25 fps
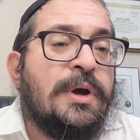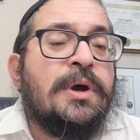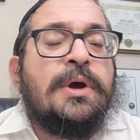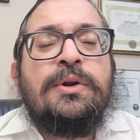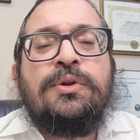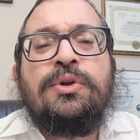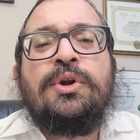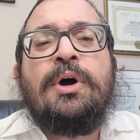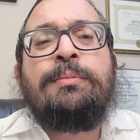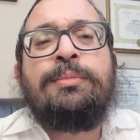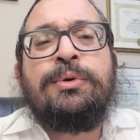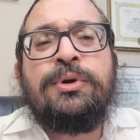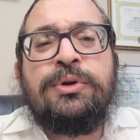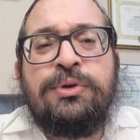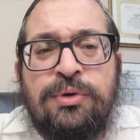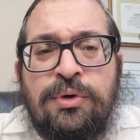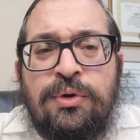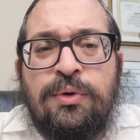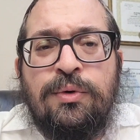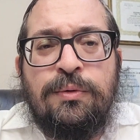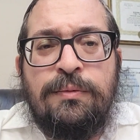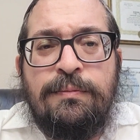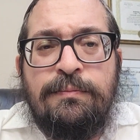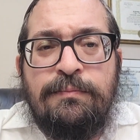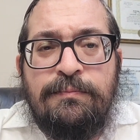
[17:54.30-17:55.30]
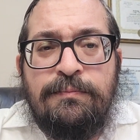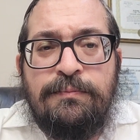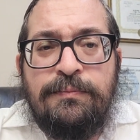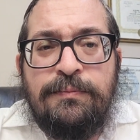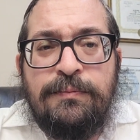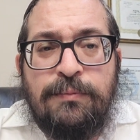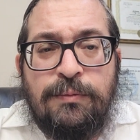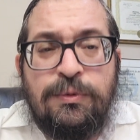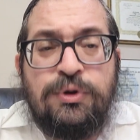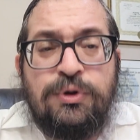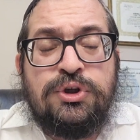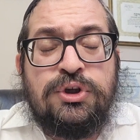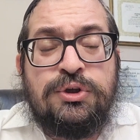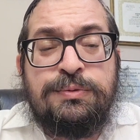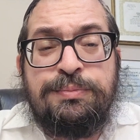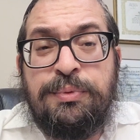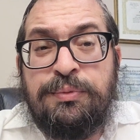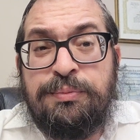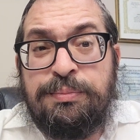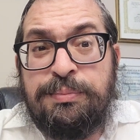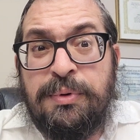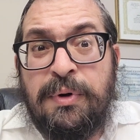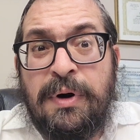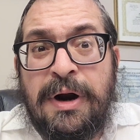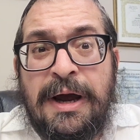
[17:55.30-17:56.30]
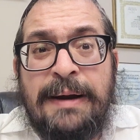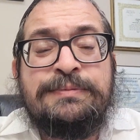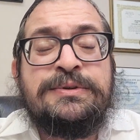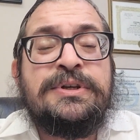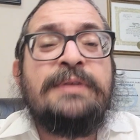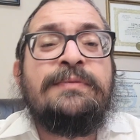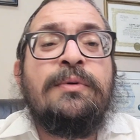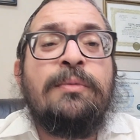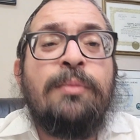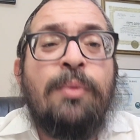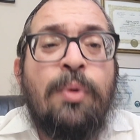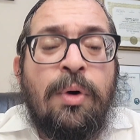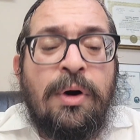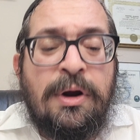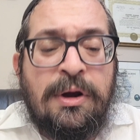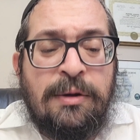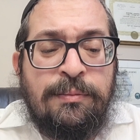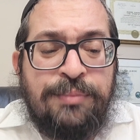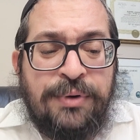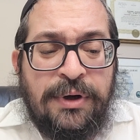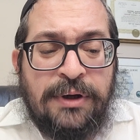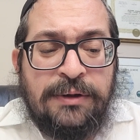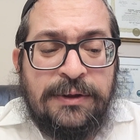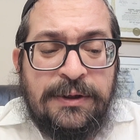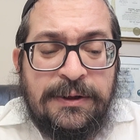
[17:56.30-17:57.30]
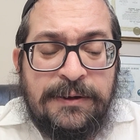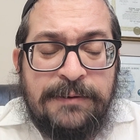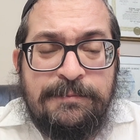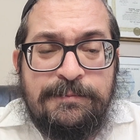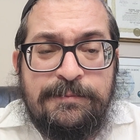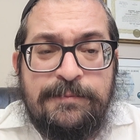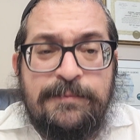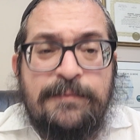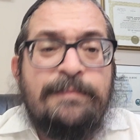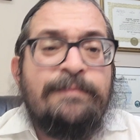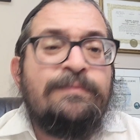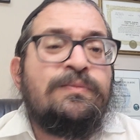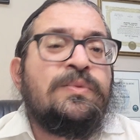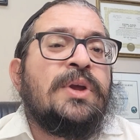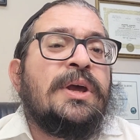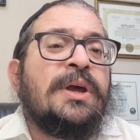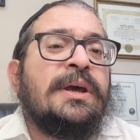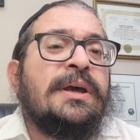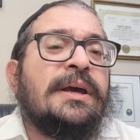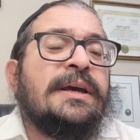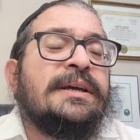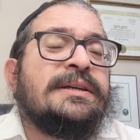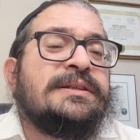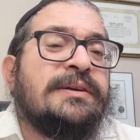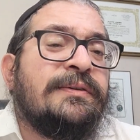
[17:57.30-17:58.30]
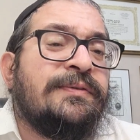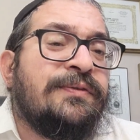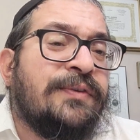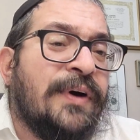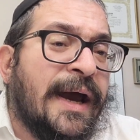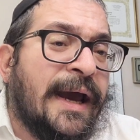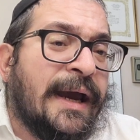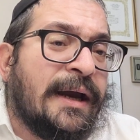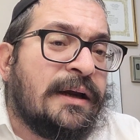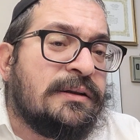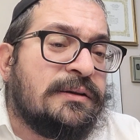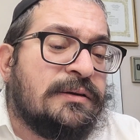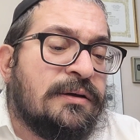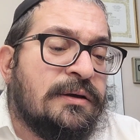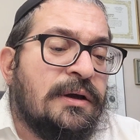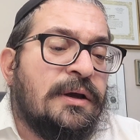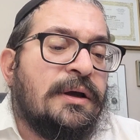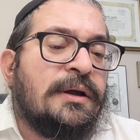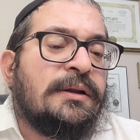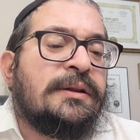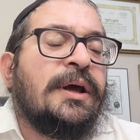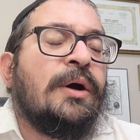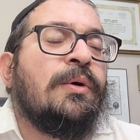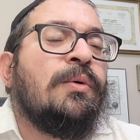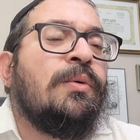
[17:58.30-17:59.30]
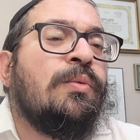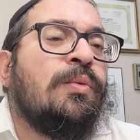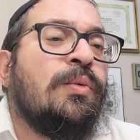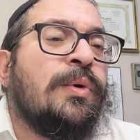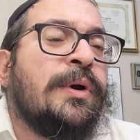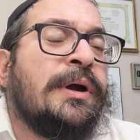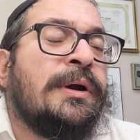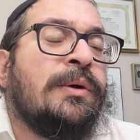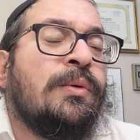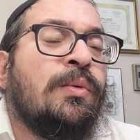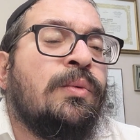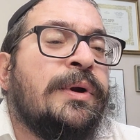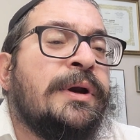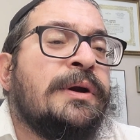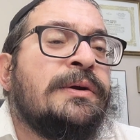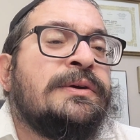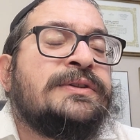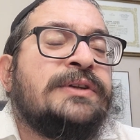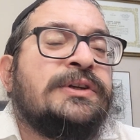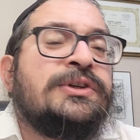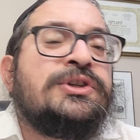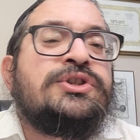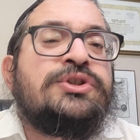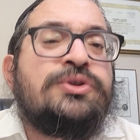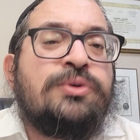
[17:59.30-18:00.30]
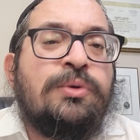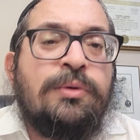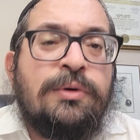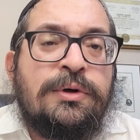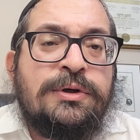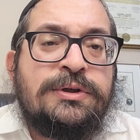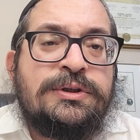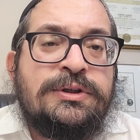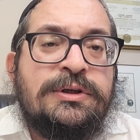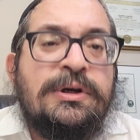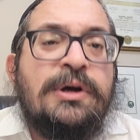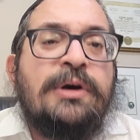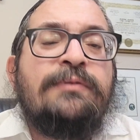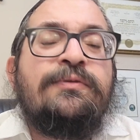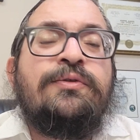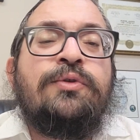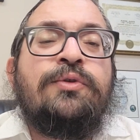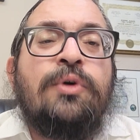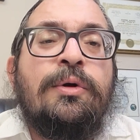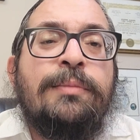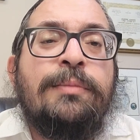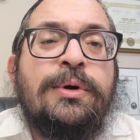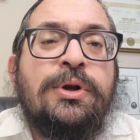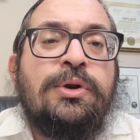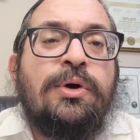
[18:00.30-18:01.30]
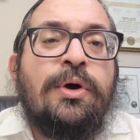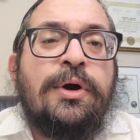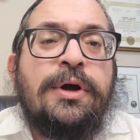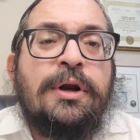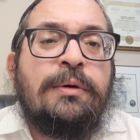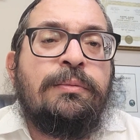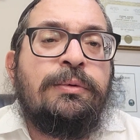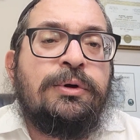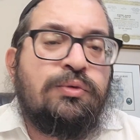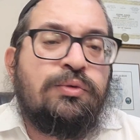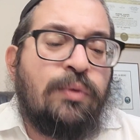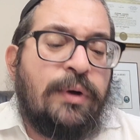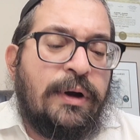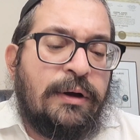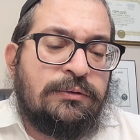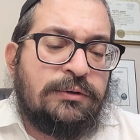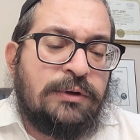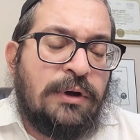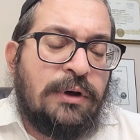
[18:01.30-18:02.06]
Number two, which is perhaps even more compelling, is the fact that where is the source for a menorah with round